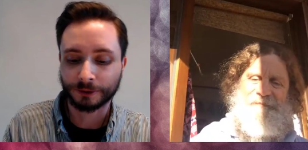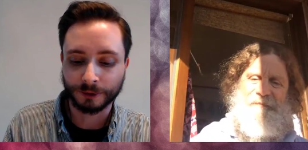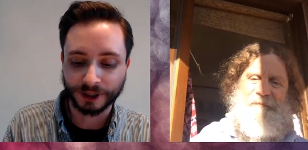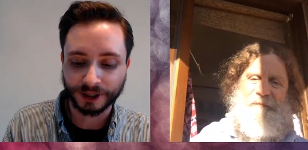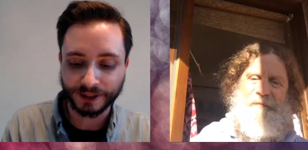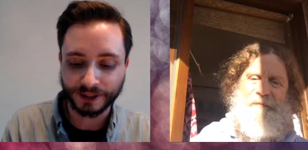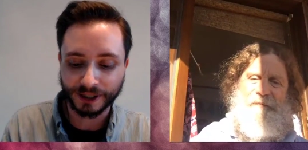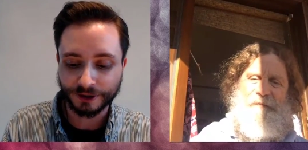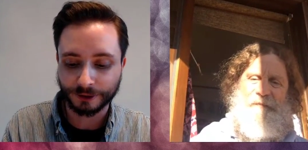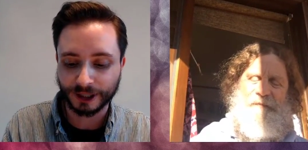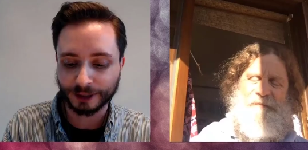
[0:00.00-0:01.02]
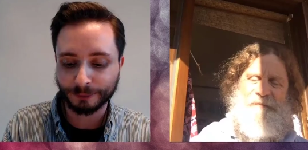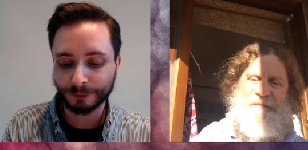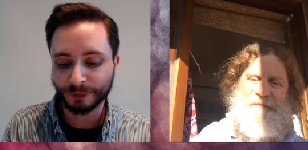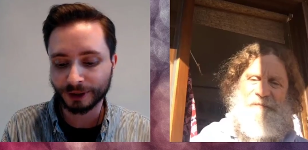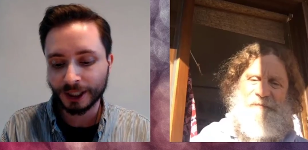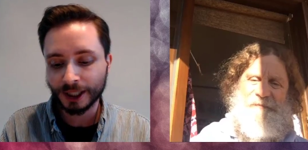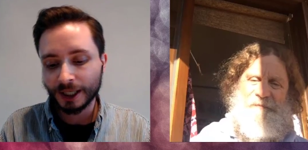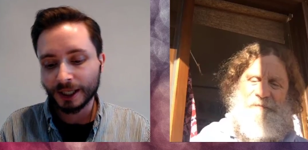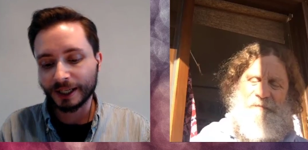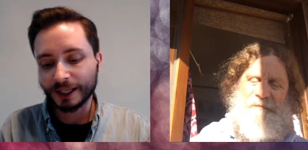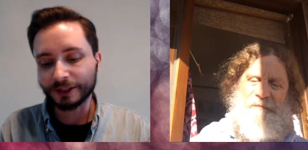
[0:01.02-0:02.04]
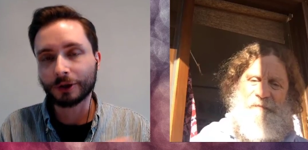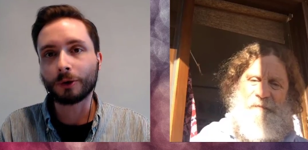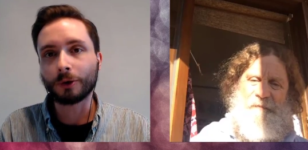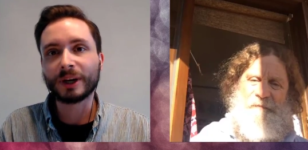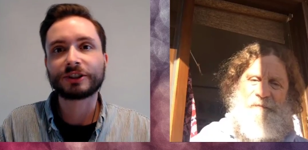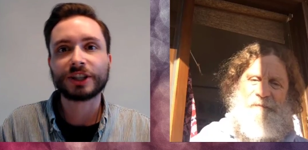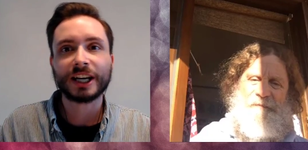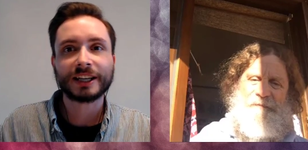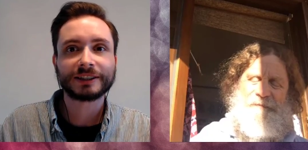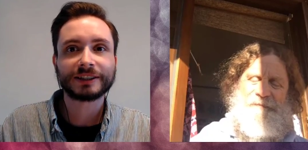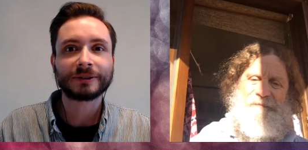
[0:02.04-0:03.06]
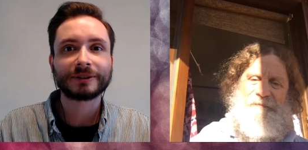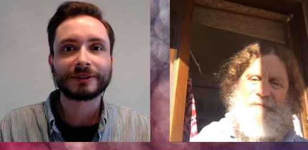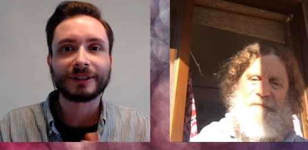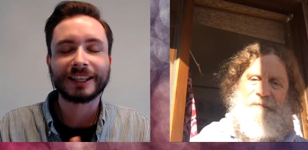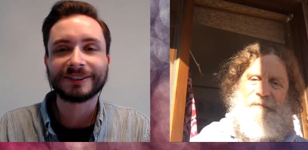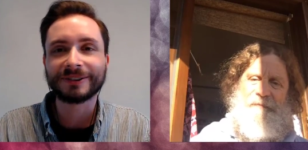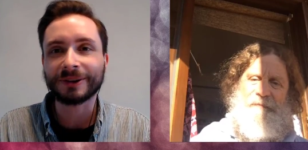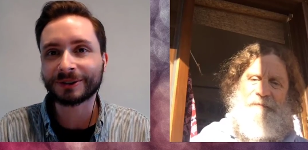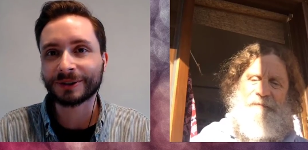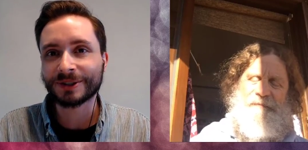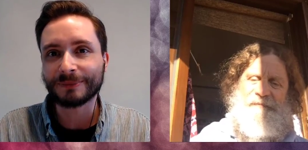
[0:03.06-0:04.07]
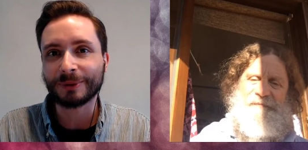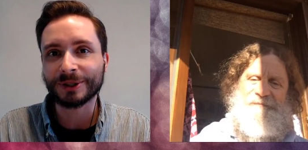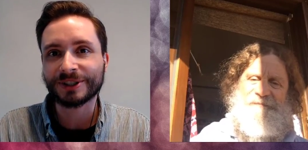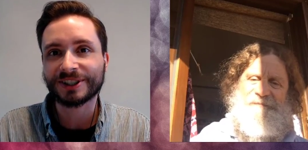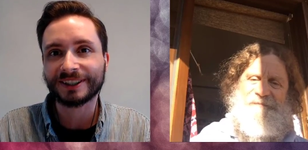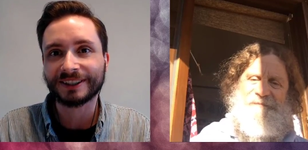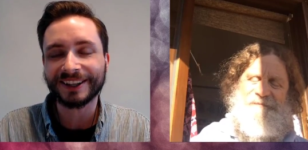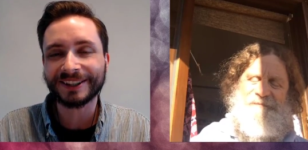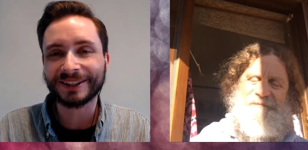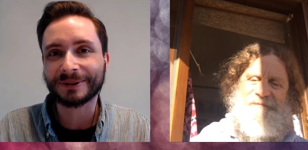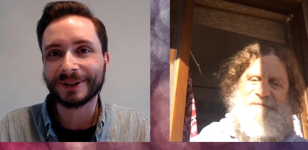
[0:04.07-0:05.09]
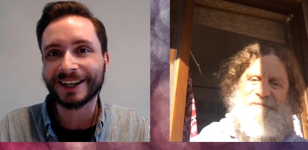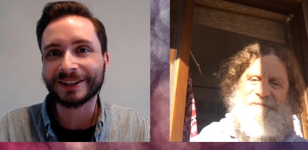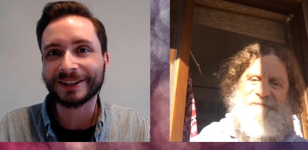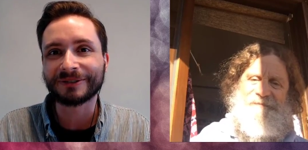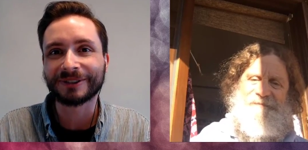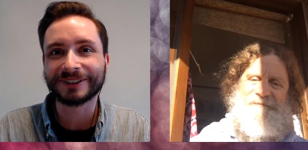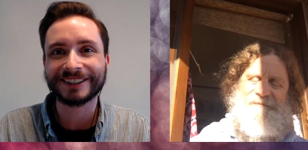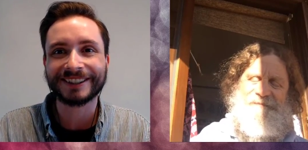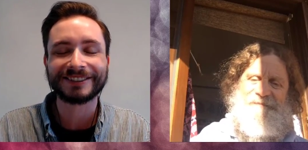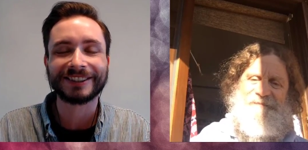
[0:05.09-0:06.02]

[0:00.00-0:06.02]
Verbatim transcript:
Speaker 1: to your work there so that people can go and check it out. And Dr. Sapolsky, thank you again for